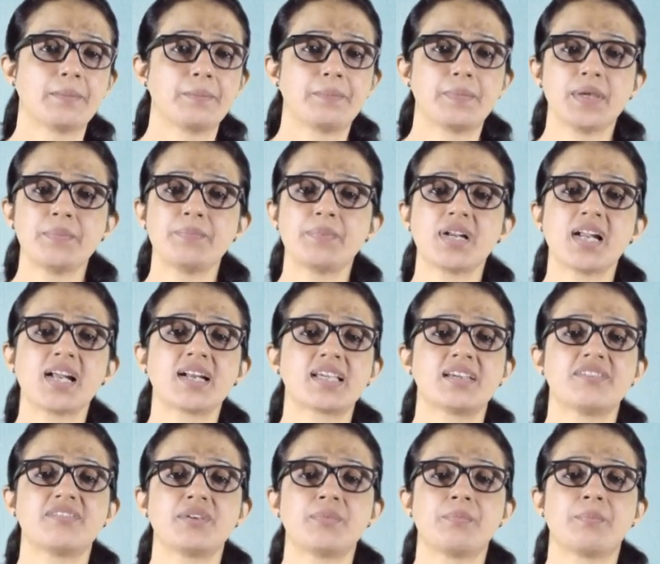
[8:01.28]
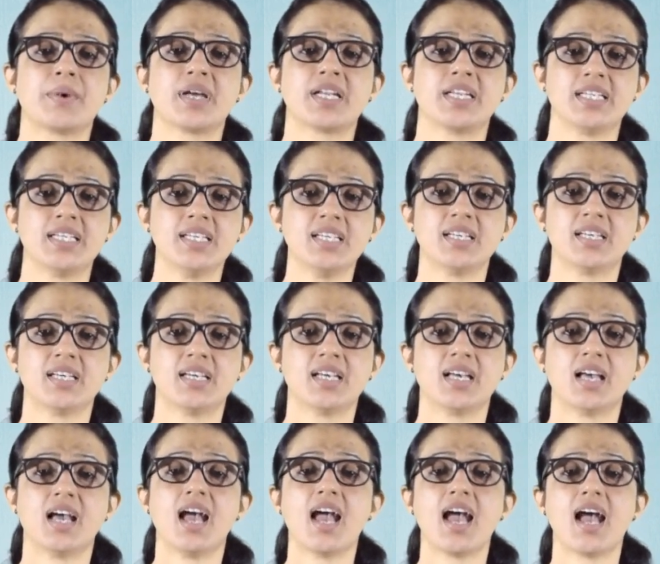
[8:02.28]
people are given money
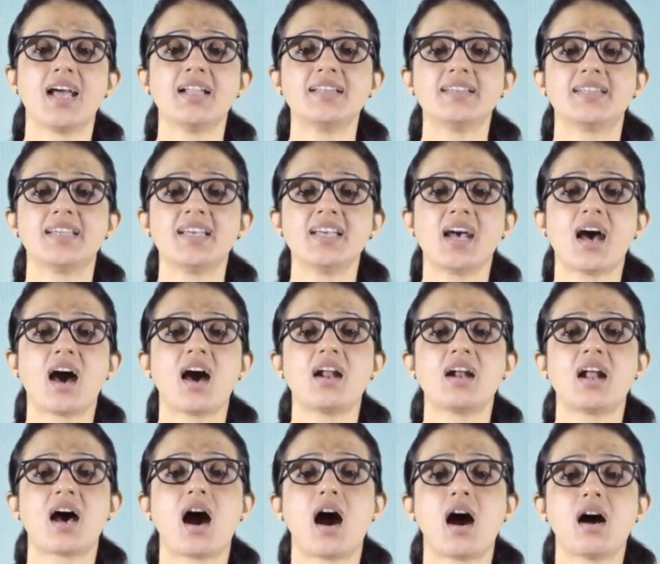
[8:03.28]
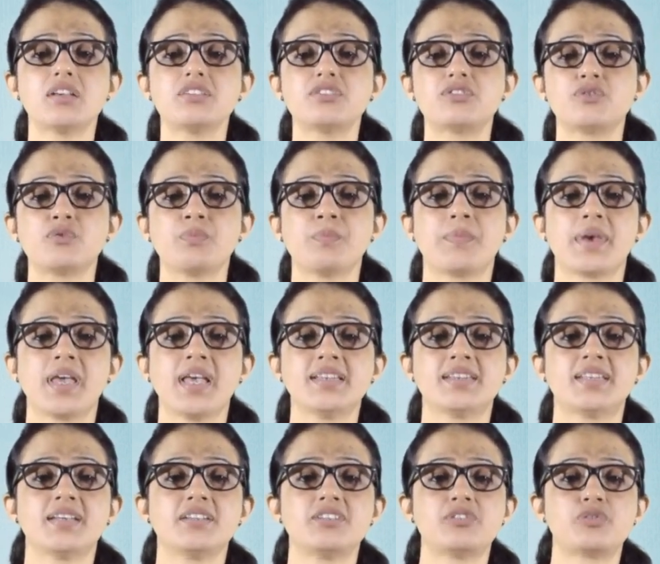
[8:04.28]
and they are asked to make
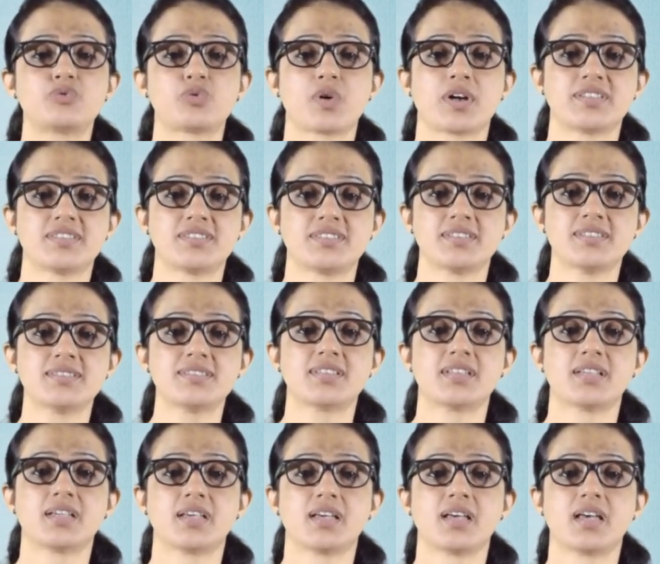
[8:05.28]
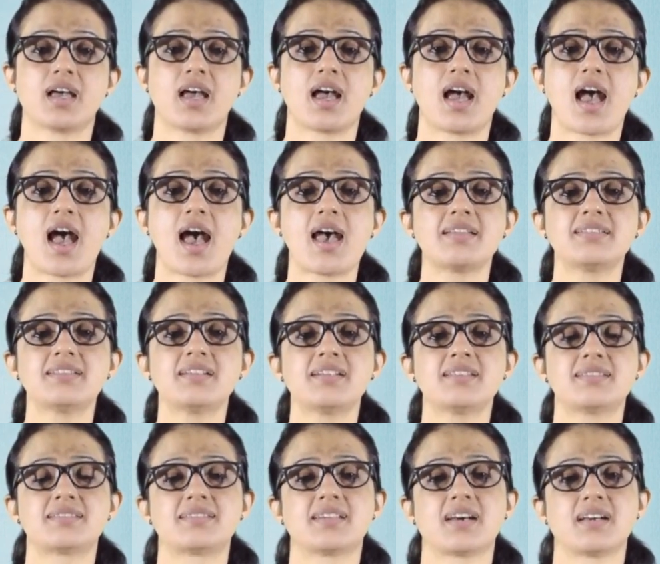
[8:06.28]
their choices. As a
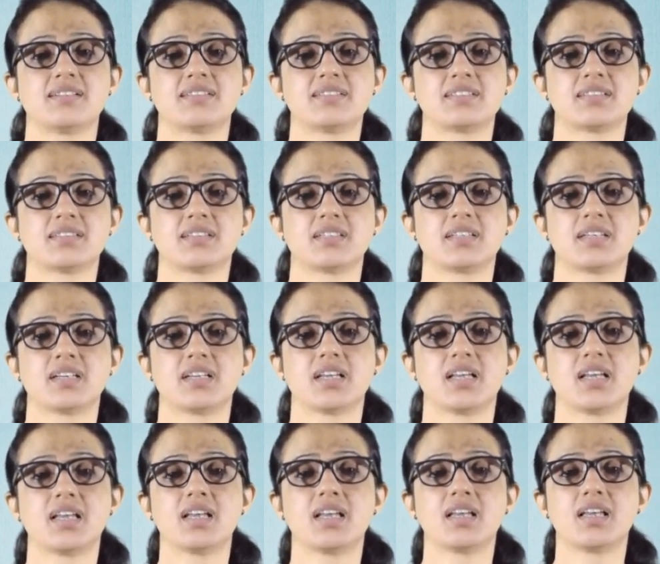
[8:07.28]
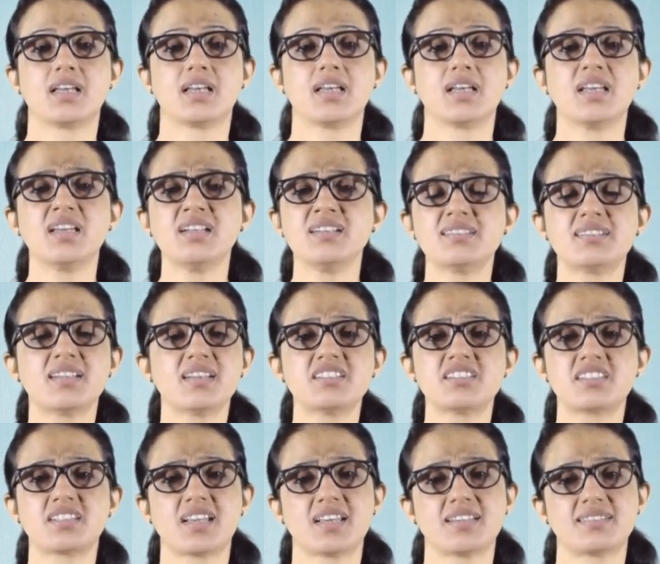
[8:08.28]
result, in
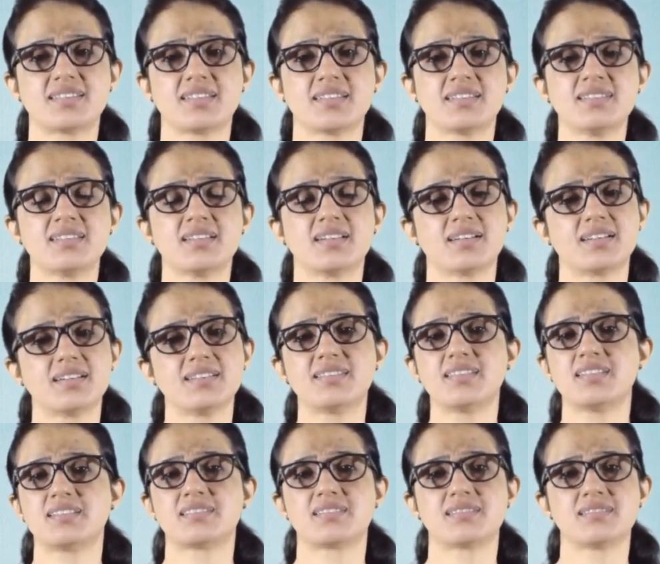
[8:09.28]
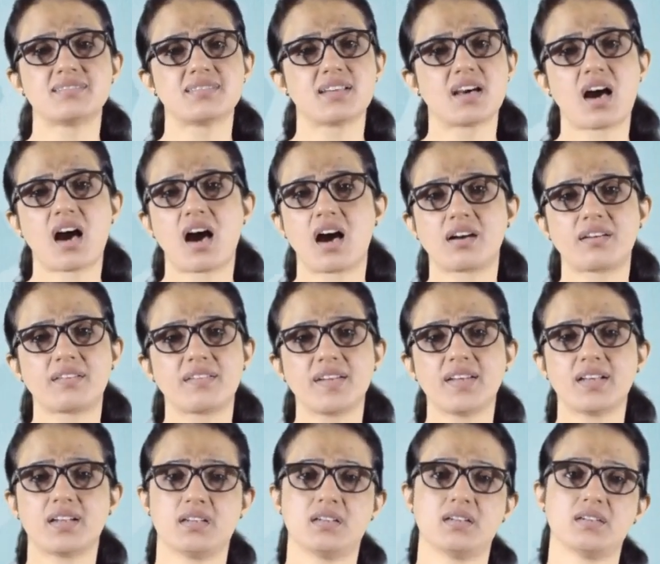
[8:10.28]
such cases, decisions are
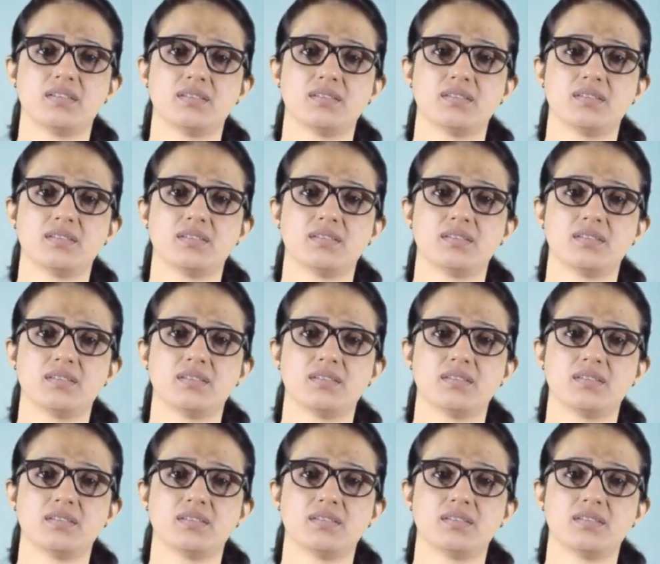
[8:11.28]
real.